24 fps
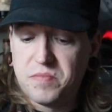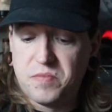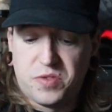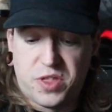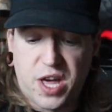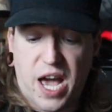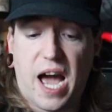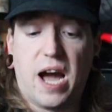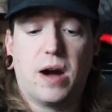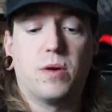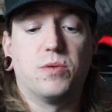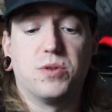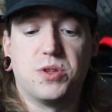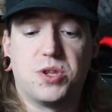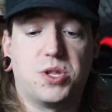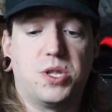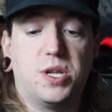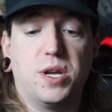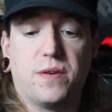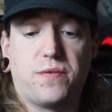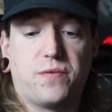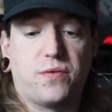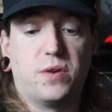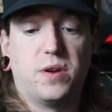that was
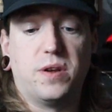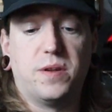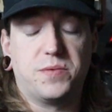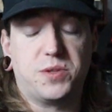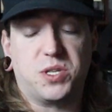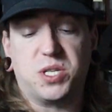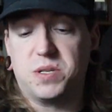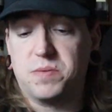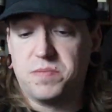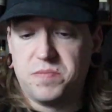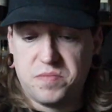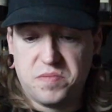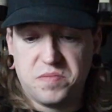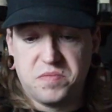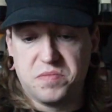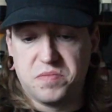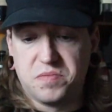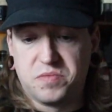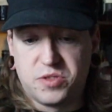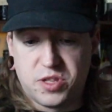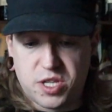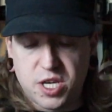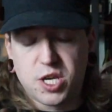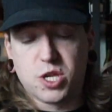different,
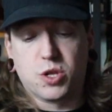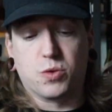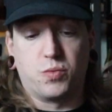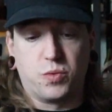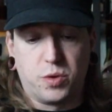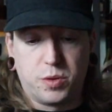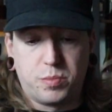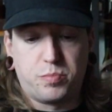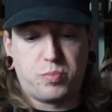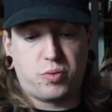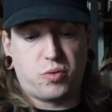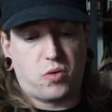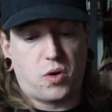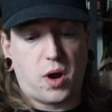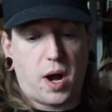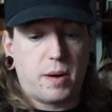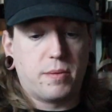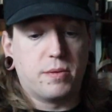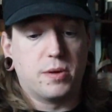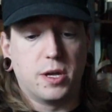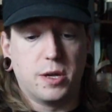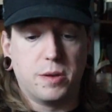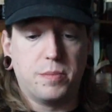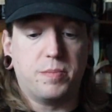this would
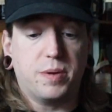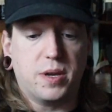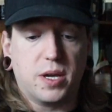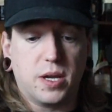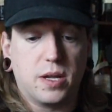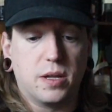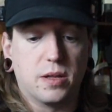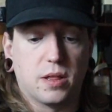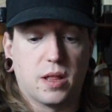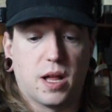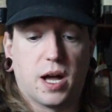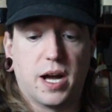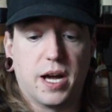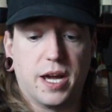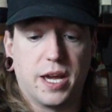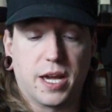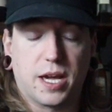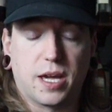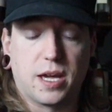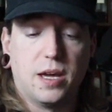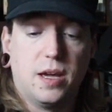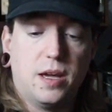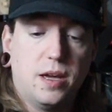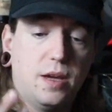probably be
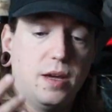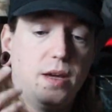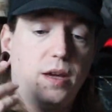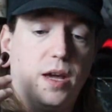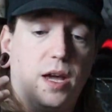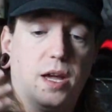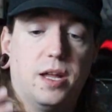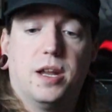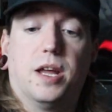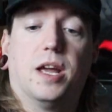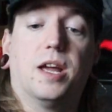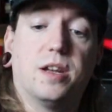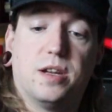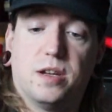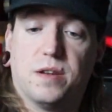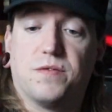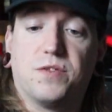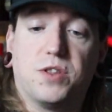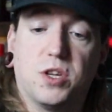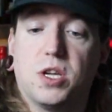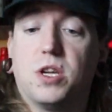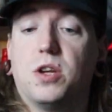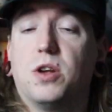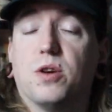like an end
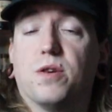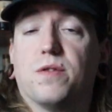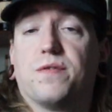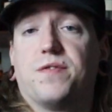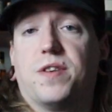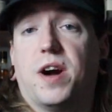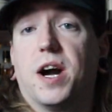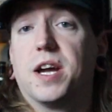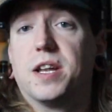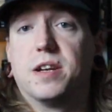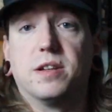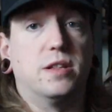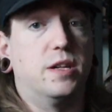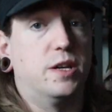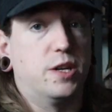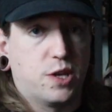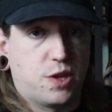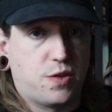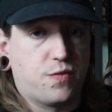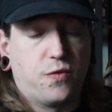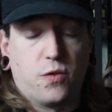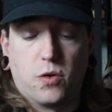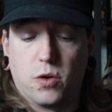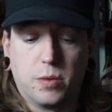of the year
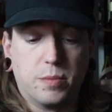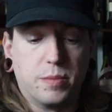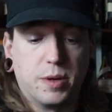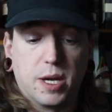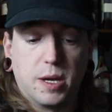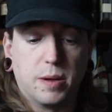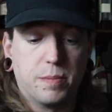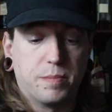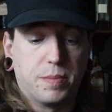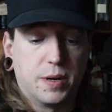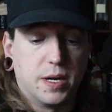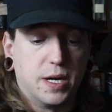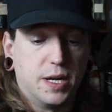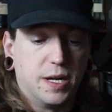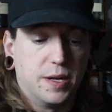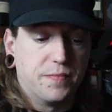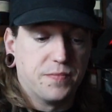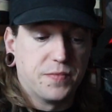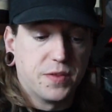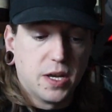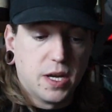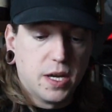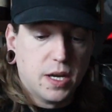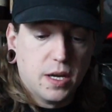finalist for me. But
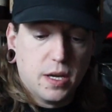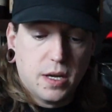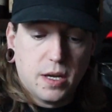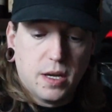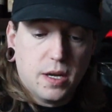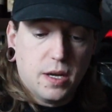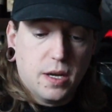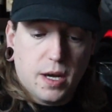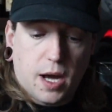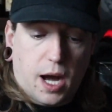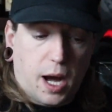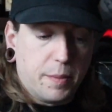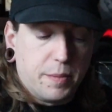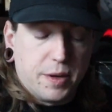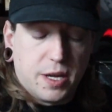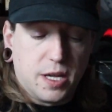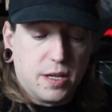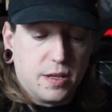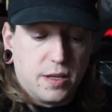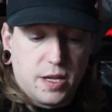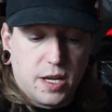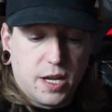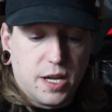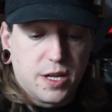I
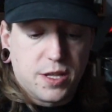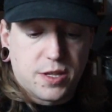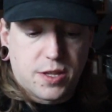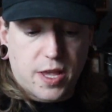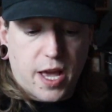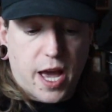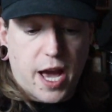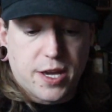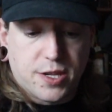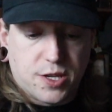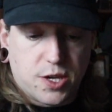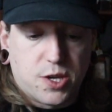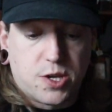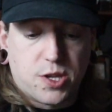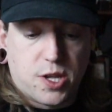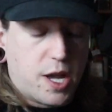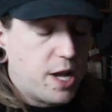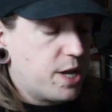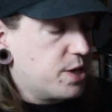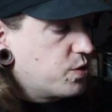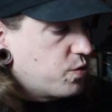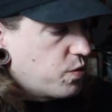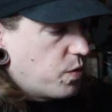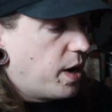mean, it as it
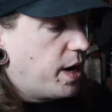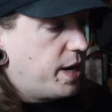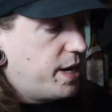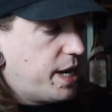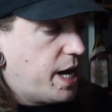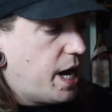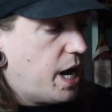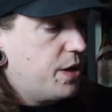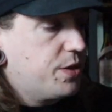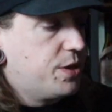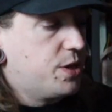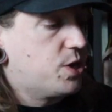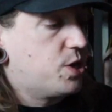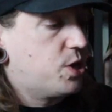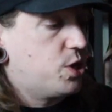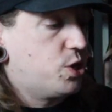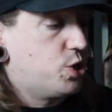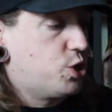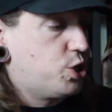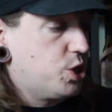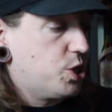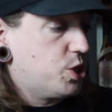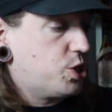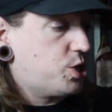stands right now, this is
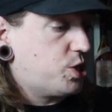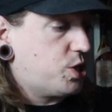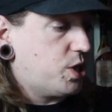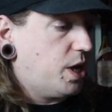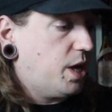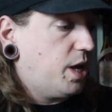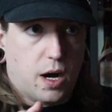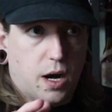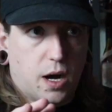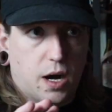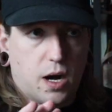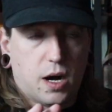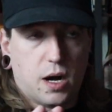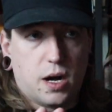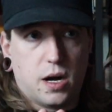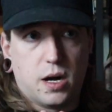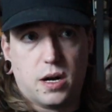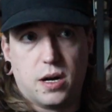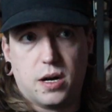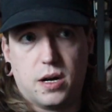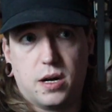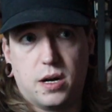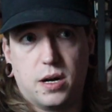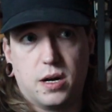just
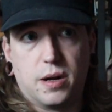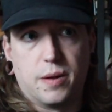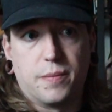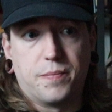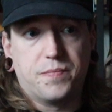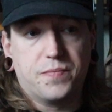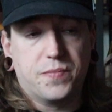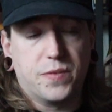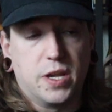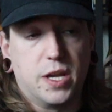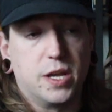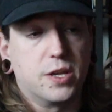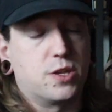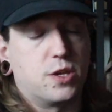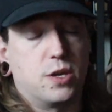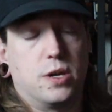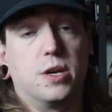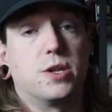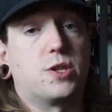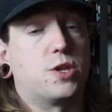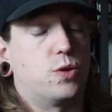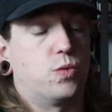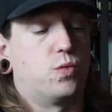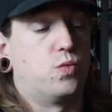
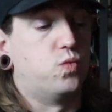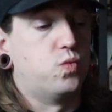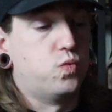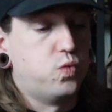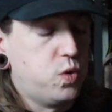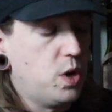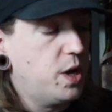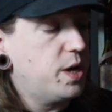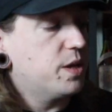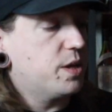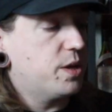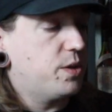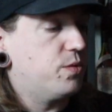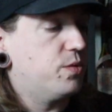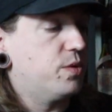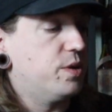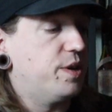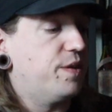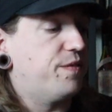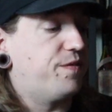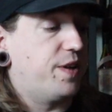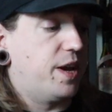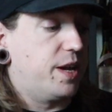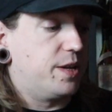it's a really,
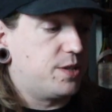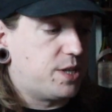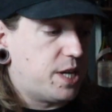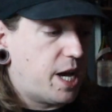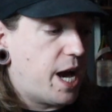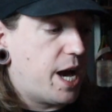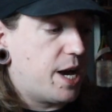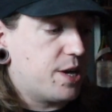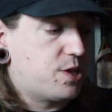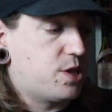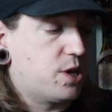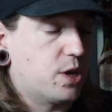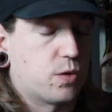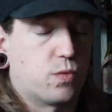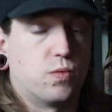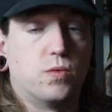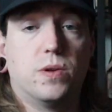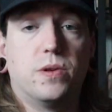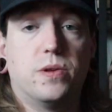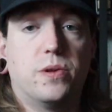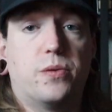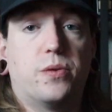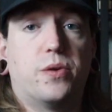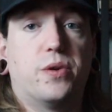really fantastic,
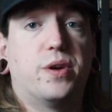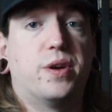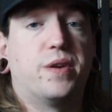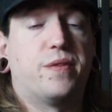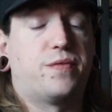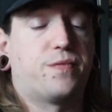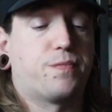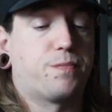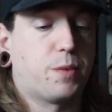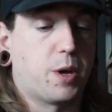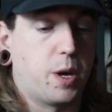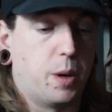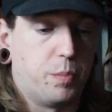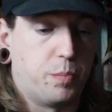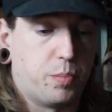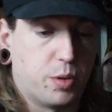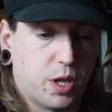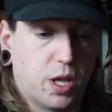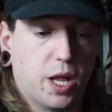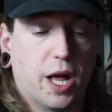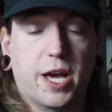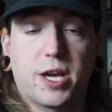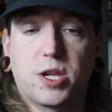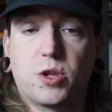really, really
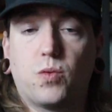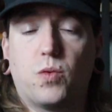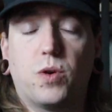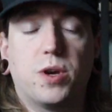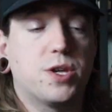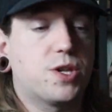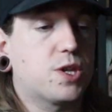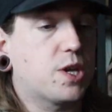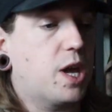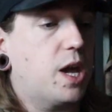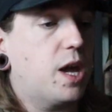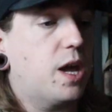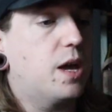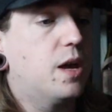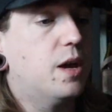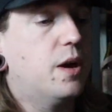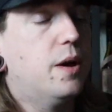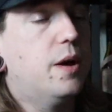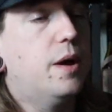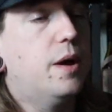complex whiskey.